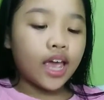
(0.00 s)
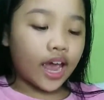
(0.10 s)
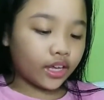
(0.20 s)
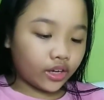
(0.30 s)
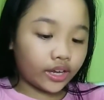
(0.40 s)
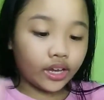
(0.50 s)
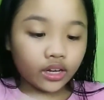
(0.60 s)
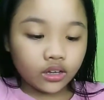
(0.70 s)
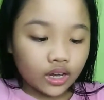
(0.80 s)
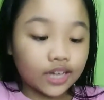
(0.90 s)
And you need
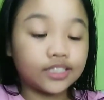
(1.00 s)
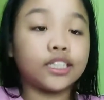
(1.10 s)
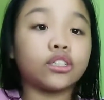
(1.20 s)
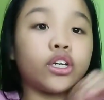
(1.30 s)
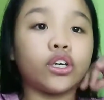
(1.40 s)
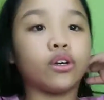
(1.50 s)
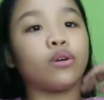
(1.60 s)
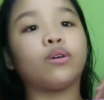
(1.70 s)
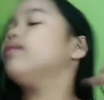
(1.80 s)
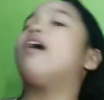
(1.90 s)
a scissor too,
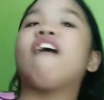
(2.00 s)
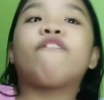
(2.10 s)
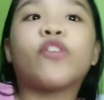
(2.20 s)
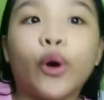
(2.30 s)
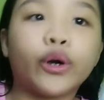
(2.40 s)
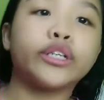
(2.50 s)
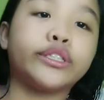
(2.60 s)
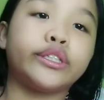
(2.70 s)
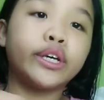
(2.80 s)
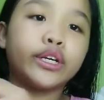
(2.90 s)
of
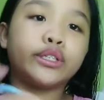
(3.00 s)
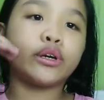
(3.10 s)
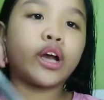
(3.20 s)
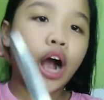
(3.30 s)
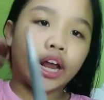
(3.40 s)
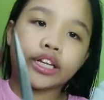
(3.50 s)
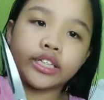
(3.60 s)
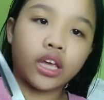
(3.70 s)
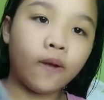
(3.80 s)
course, to cut